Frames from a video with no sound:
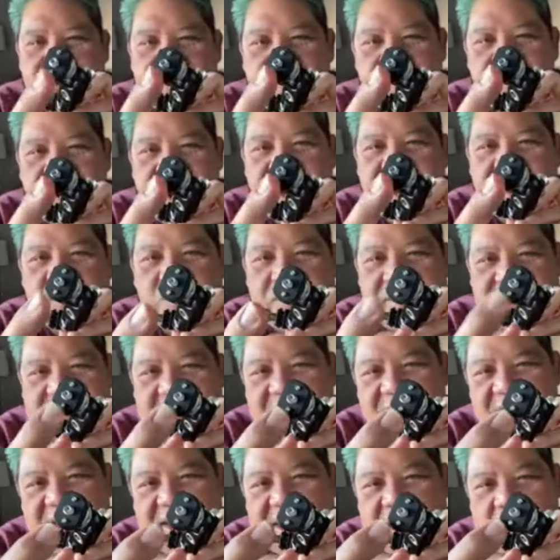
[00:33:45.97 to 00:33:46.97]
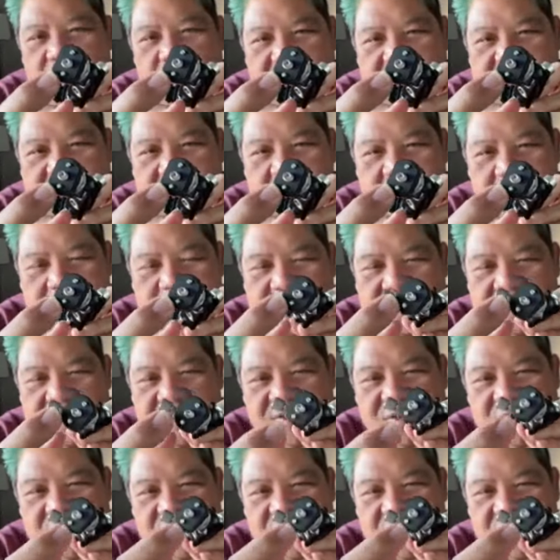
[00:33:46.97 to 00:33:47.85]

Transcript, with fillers: threaded with airy locator pins.